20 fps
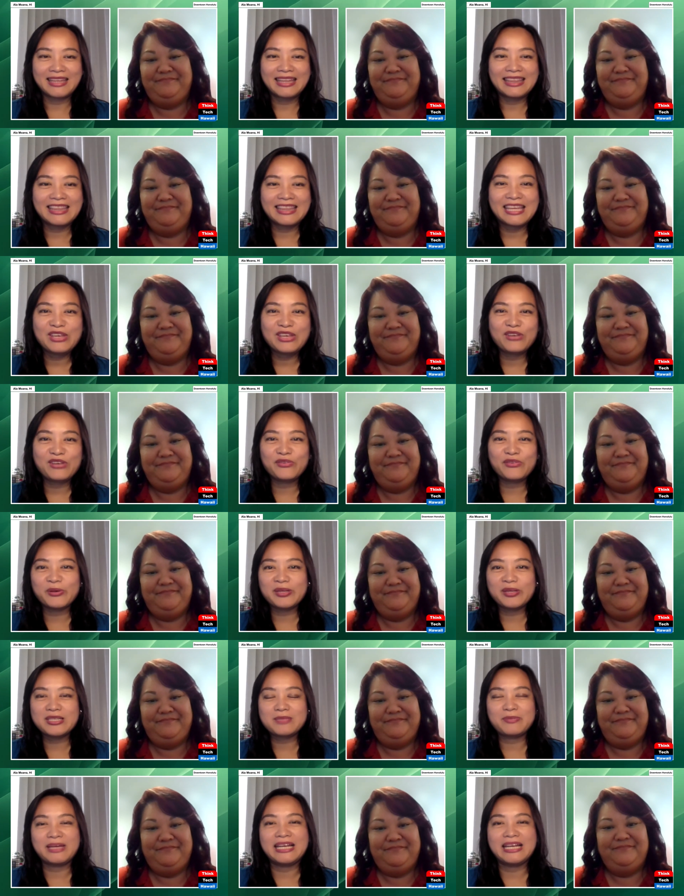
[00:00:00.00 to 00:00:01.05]
Speaker 1: Thank you for
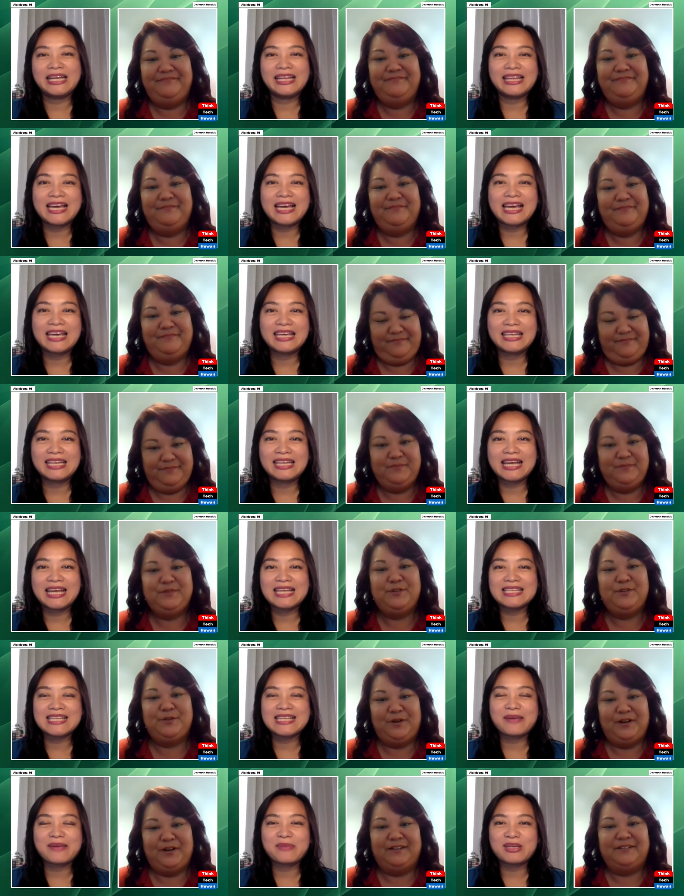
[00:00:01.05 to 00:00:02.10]
explaining that. And
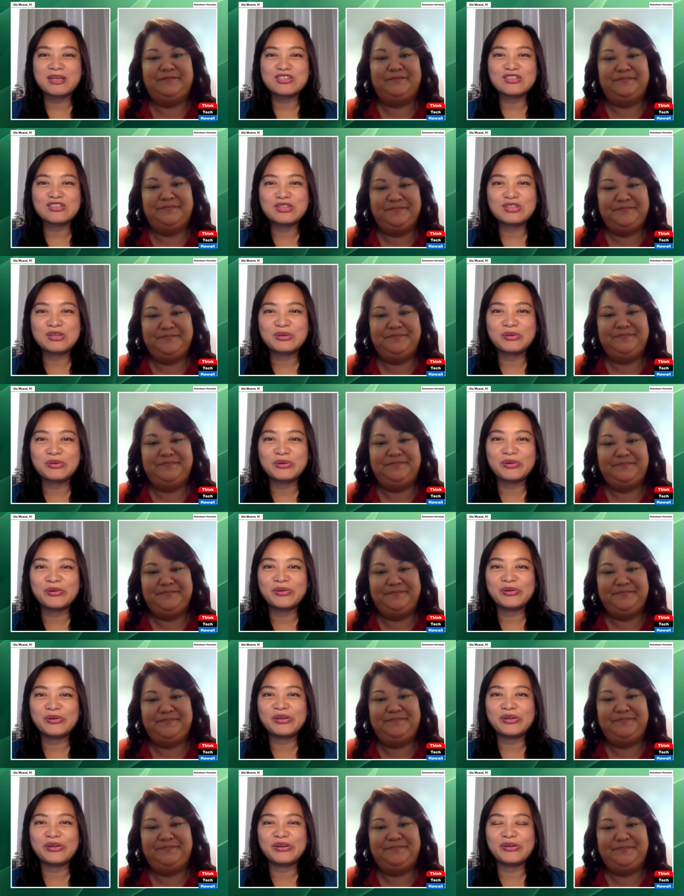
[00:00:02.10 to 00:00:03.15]
as I mentioned to you
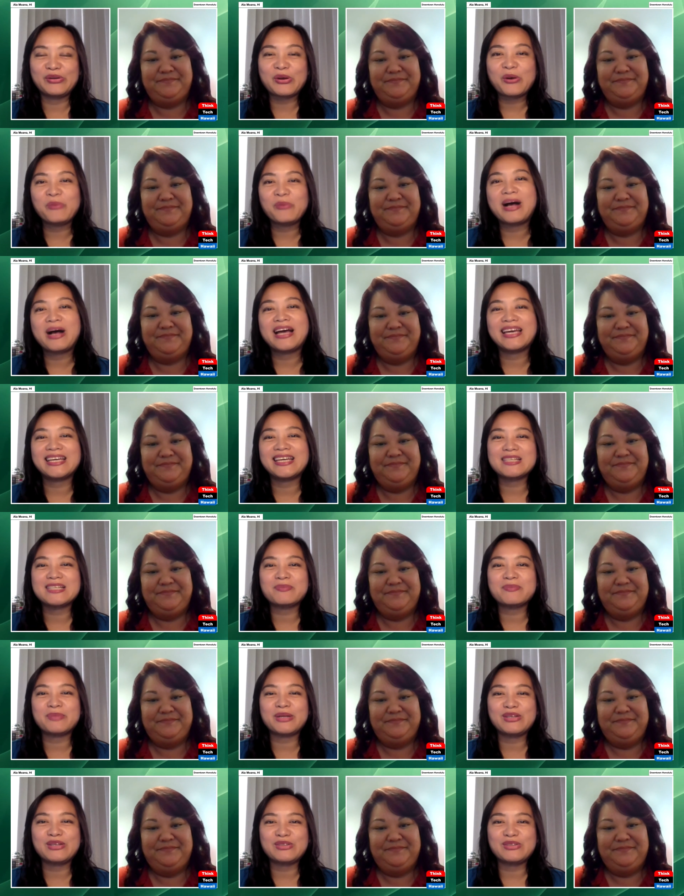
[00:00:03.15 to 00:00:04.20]
earlier, no bias,
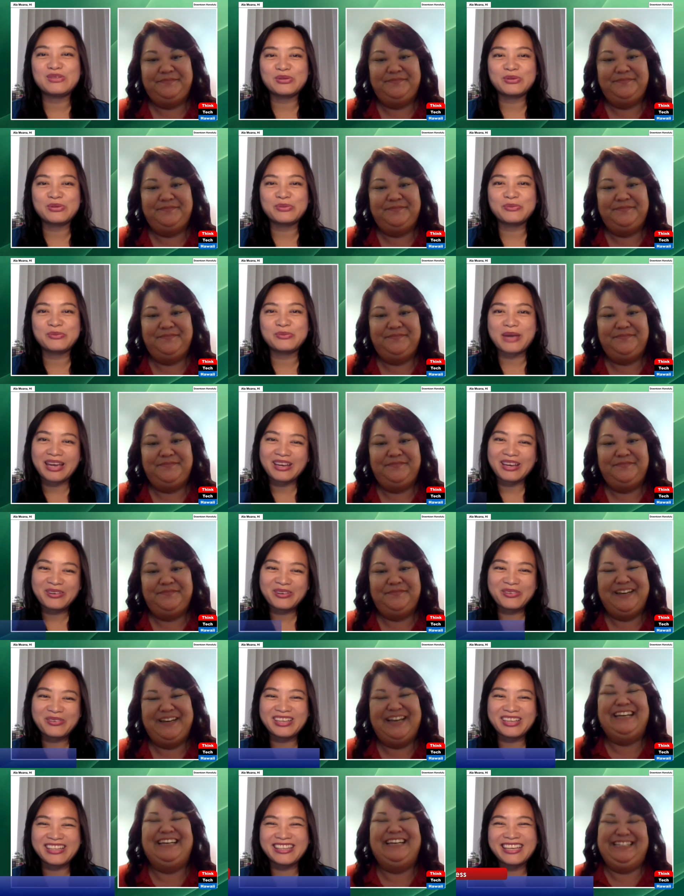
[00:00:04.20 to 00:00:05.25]
but I do bank with